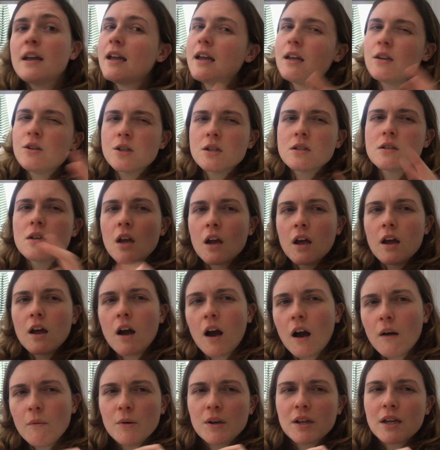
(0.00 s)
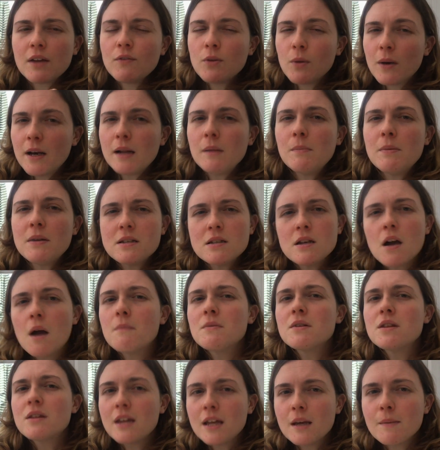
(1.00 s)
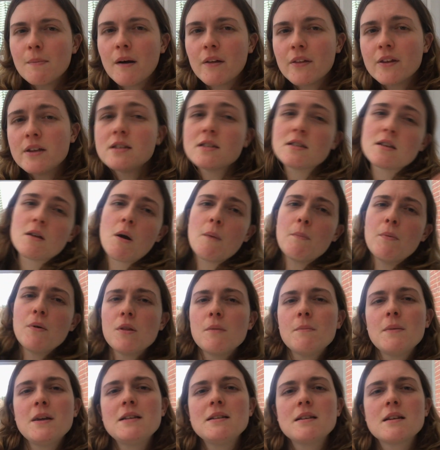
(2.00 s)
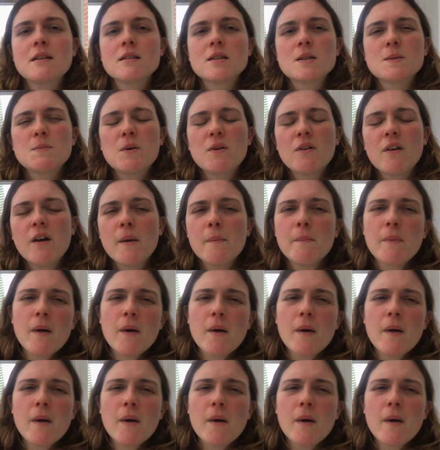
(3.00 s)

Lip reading: It's just, I want to give you a little bit of time to think about this, so I'll put the meeting in tomorrow,